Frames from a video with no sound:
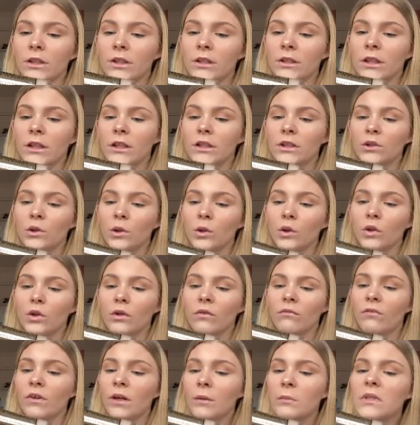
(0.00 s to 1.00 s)
It's got
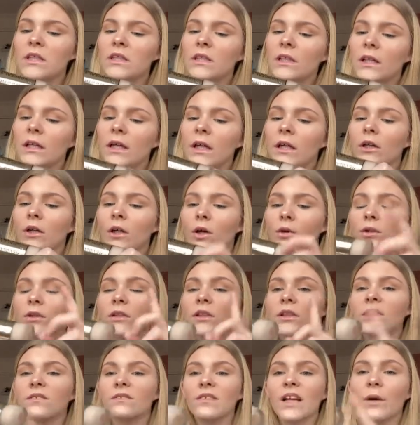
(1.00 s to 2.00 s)
vitamin C and lotus
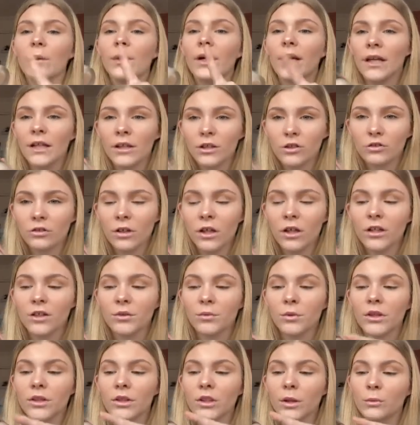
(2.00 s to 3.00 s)
flower extract, which
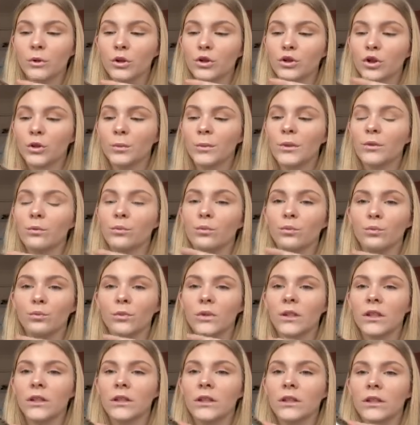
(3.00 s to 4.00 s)
I'm assuming
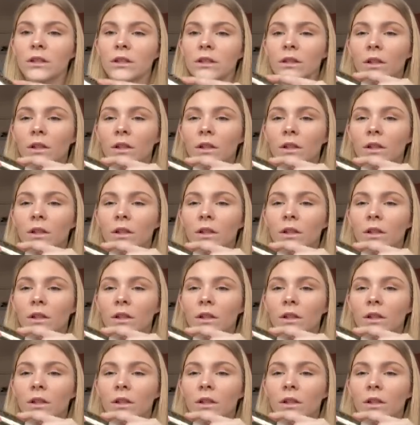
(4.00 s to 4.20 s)
is